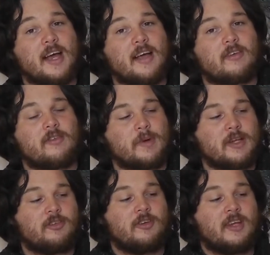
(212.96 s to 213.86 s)
as I've
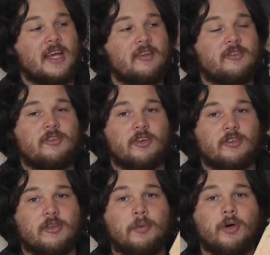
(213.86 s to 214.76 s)
mentioned, is
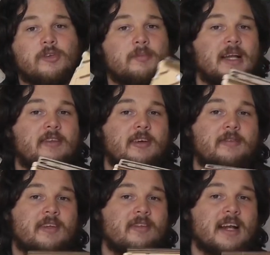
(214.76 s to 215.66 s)
just the portability
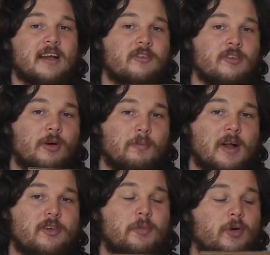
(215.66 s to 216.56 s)
of this thing. There's not
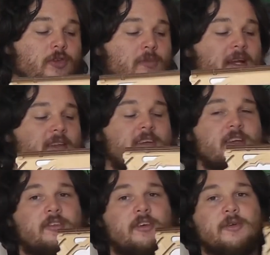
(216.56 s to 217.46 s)
much
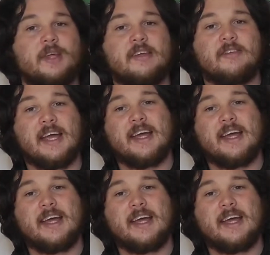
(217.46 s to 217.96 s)
portability to this.